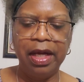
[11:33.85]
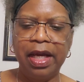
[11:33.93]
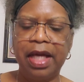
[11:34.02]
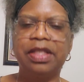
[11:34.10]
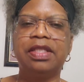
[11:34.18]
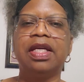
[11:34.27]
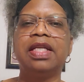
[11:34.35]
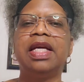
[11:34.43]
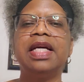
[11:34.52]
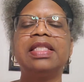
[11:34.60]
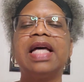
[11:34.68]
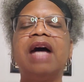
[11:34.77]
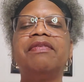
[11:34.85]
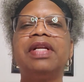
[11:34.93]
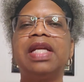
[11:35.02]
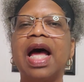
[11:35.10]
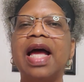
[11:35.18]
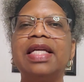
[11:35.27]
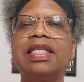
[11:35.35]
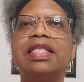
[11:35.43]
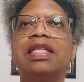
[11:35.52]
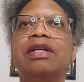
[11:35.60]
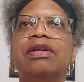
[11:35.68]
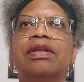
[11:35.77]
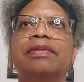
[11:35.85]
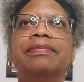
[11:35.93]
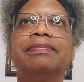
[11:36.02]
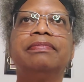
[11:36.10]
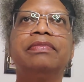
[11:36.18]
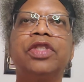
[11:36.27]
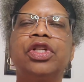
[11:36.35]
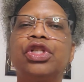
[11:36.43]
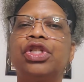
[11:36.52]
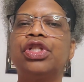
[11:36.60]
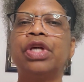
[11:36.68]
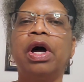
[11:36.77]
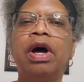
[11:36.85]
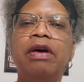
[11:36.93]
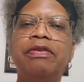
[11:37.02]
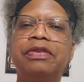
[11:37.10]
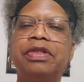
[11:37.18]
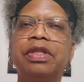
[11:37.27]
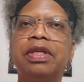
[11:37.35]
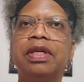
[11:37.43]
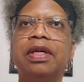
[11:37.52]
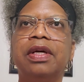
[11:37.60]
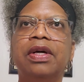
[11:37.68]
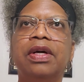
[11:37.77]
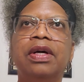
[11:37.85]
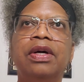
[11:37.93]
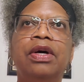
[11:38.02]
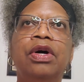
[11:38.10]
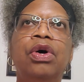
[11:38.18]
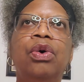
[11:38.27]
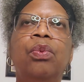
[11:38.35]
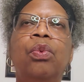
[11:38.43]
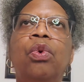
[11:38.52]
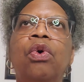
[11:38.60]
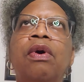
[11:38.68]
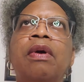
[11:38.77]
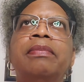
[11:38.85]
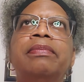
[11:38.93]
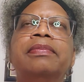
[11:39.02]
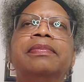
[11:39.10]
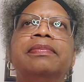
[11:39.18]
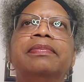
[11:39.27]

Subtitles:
It does have a nice, soft, warm,